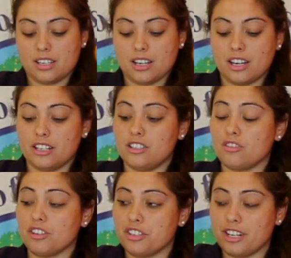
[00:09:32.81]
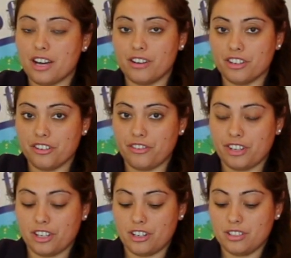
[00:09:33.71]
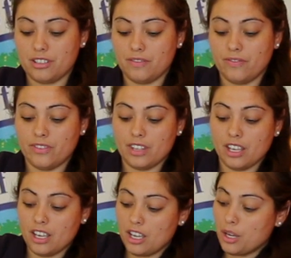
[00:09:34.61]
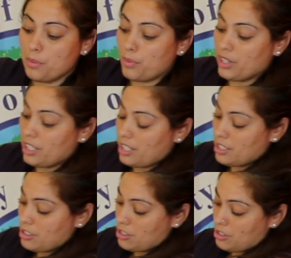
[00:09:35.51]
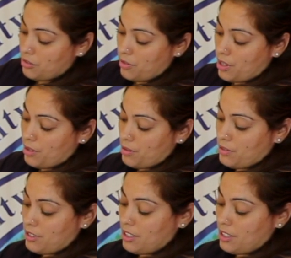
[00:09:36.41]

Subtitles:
kind of stretch it out on your fingers, bring it into your rose,